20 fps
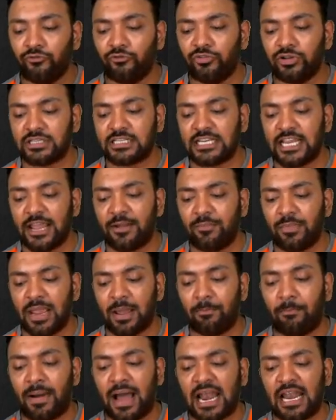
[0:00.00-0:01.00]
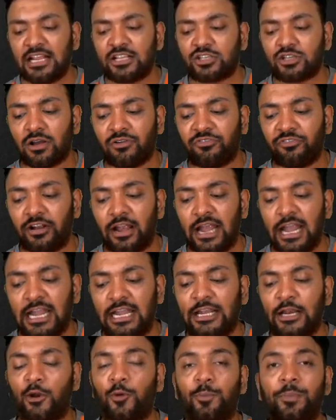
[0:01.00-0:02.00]
which gave me a balance of
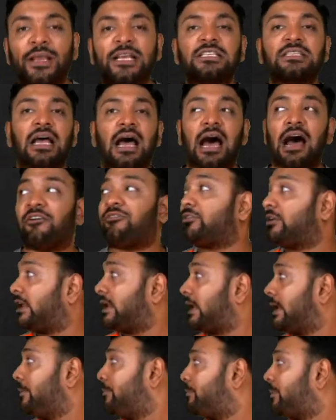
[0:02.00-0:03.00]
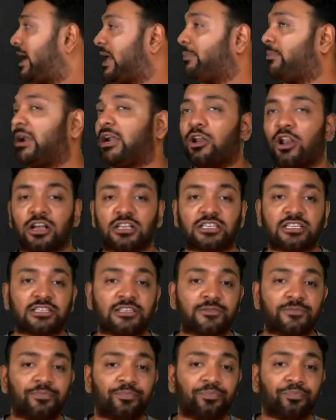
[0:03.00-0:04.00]
80 rupees after impairment
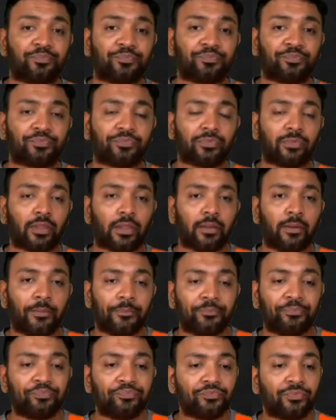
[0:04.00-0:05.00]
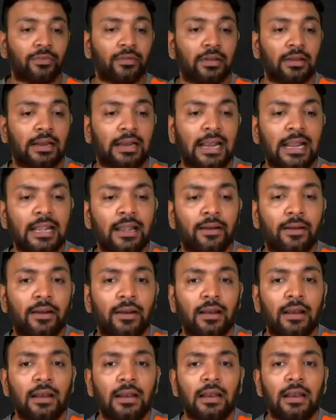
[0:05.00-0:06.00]
loss. Right?
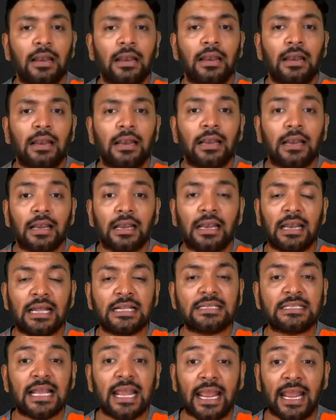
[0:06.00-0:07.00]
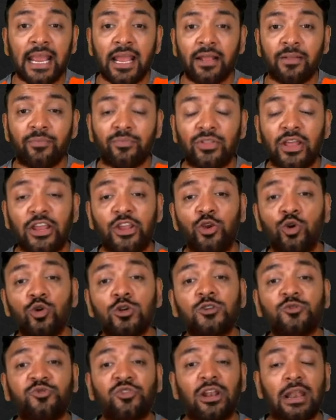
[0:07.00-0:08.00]
Let's say the
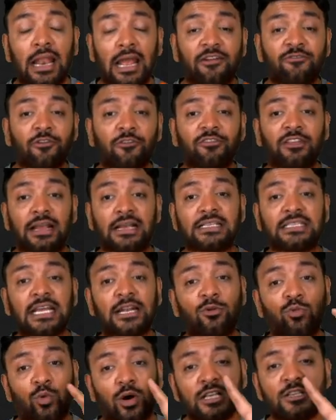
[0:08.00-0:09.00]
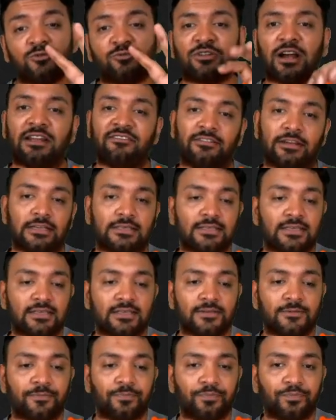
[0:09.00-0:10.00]
useful life of the asset was 5
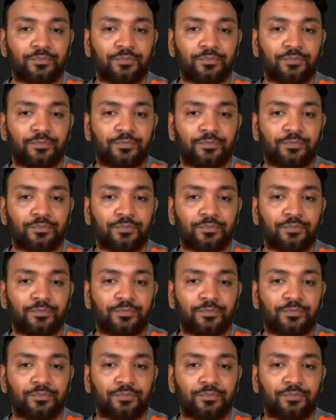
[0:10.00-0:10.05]
years.